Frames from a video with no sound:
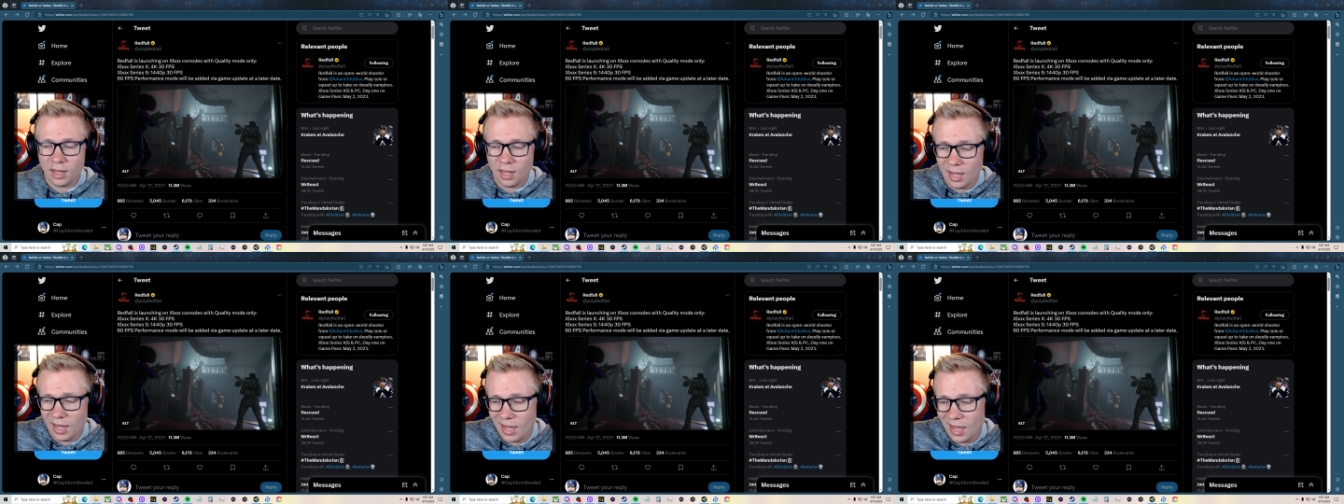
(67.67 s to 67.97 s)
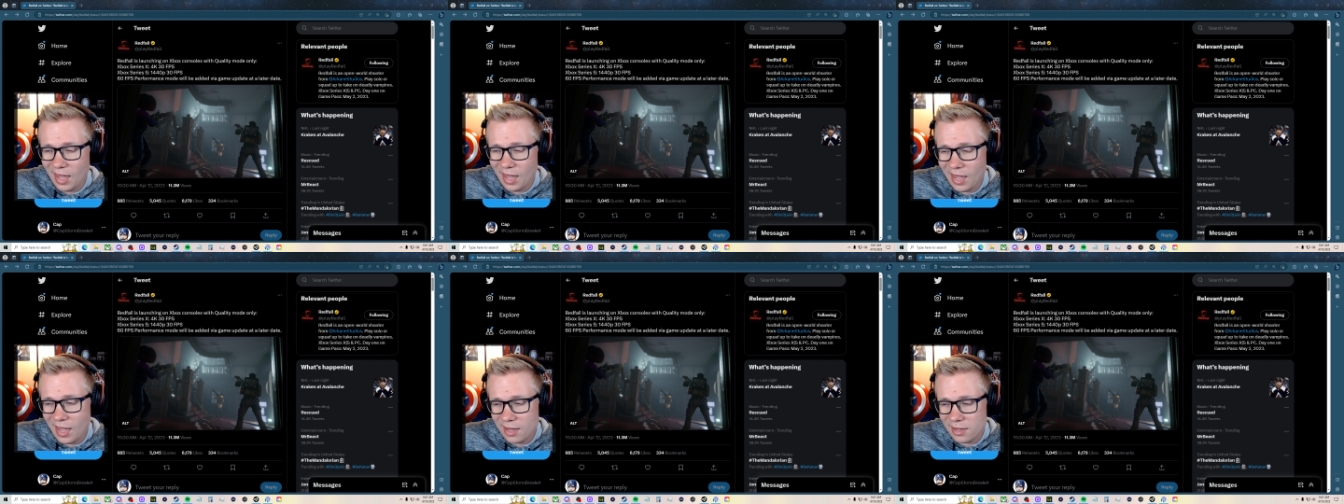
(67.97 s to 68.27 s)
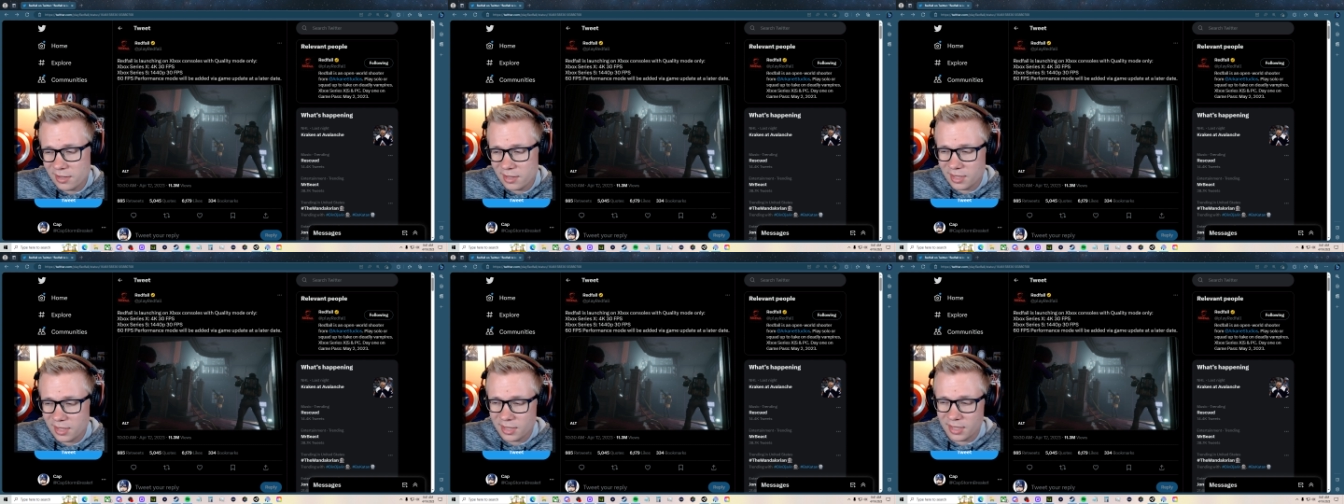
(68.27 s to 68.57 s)

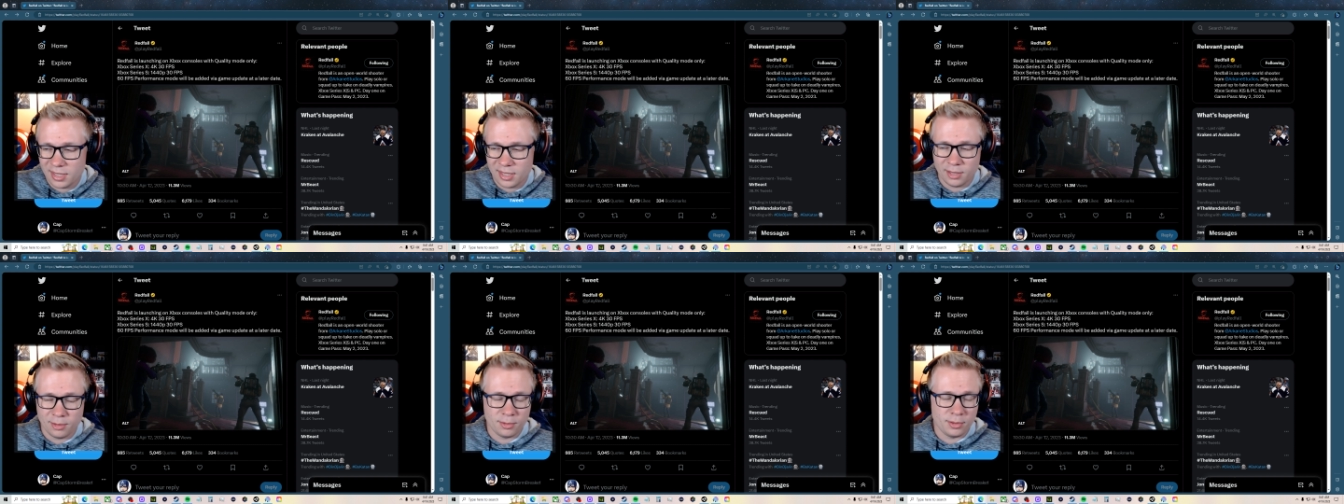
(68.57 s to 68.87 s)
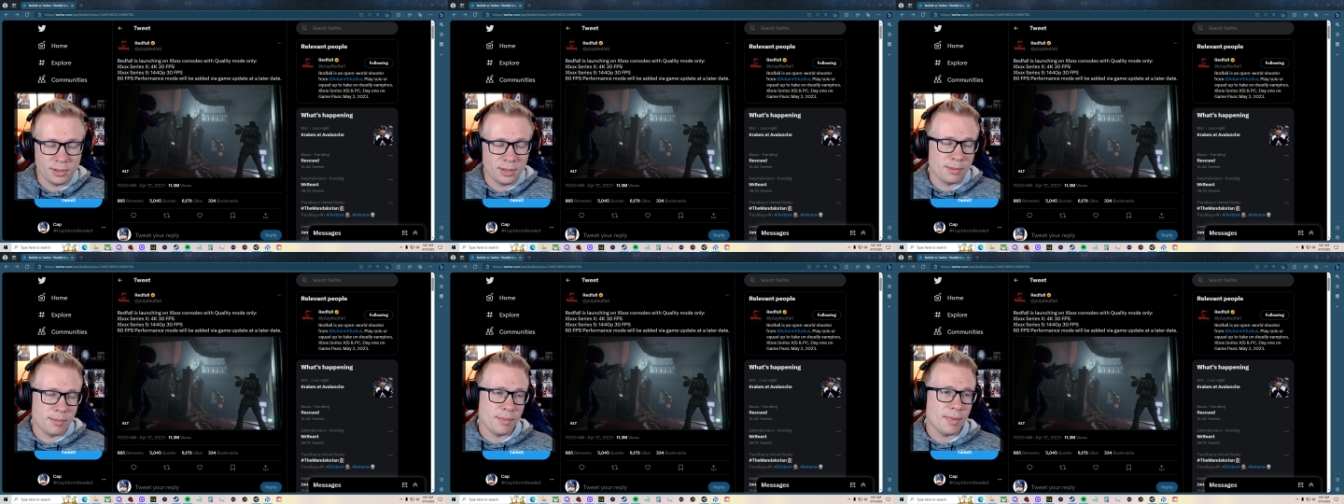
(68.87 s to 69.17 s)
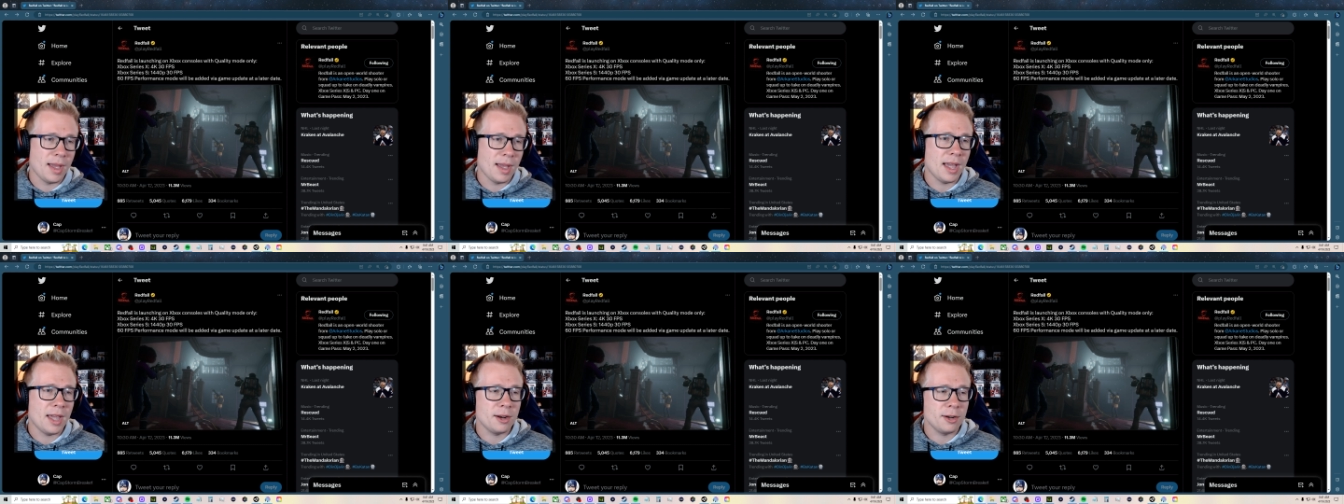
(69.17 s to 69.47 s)
did it really
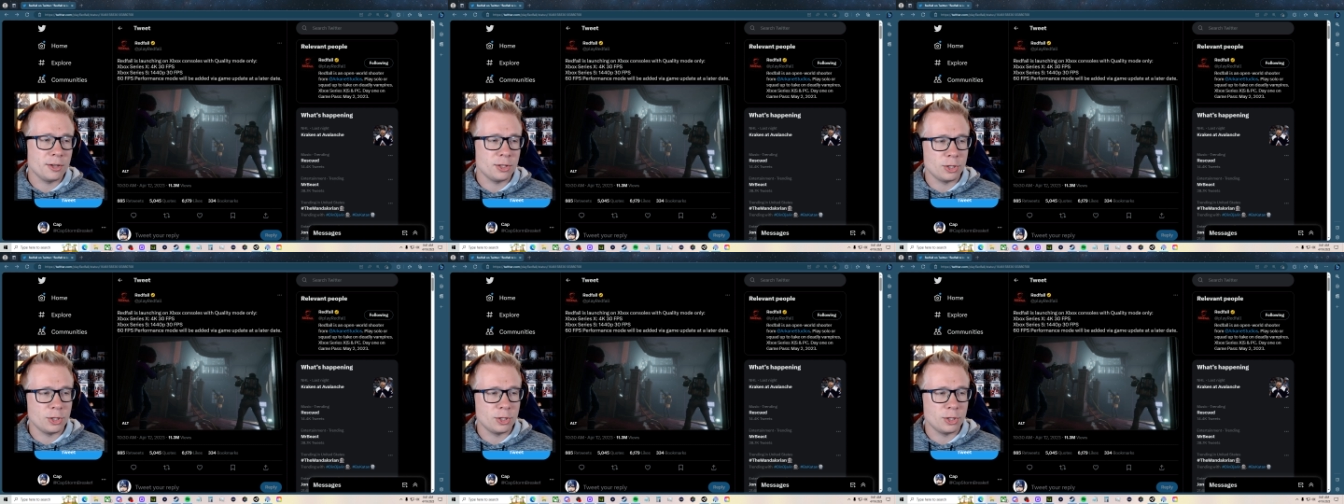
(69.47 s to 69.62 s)
matter?